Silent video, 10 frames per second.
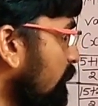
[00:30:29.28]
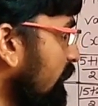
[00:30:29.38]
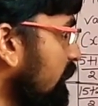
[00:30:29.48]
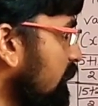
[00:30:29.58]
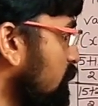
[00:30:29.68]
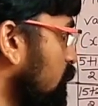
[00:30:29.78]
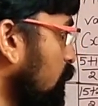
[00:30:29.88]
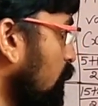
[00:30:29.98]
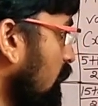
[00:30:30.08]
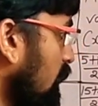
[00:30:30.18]
by 10 is
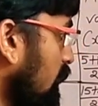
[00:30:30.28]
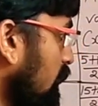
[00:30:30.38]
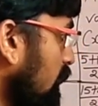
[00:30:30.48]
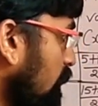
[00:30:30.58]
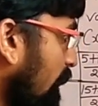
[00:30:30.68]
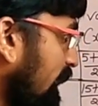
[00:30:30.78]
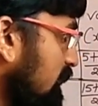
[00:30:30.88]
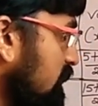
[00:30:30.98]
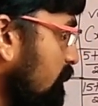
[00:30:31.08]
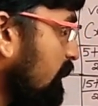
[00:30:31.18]
2.
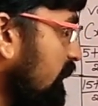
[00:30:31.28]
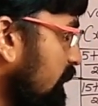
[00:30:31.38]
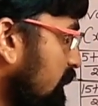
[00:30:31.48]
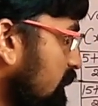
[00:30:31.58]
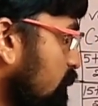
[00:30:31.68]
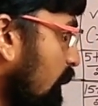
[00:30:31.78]
Minus 10 by 10 is